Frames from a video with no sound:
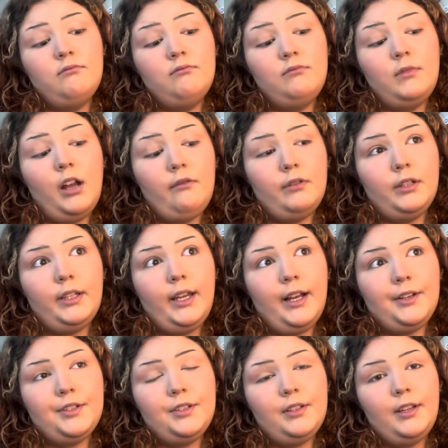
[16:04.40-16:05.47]
Not really,
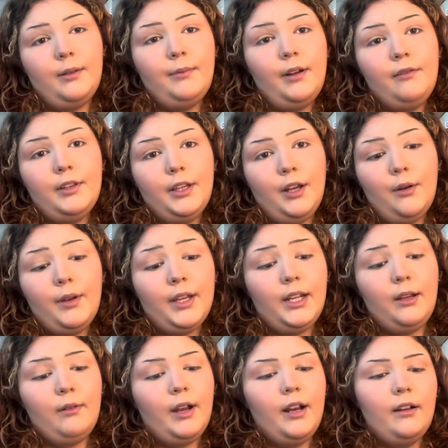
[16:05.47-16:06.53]
actually. I'm not really going
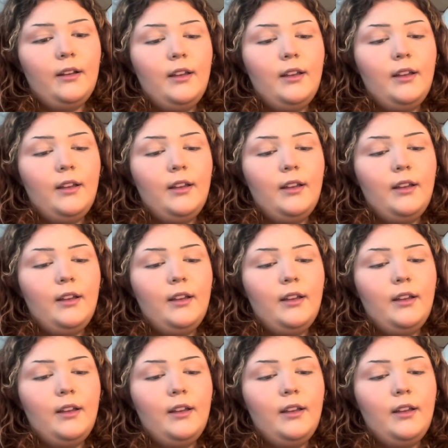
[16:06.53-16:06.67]
anywhere.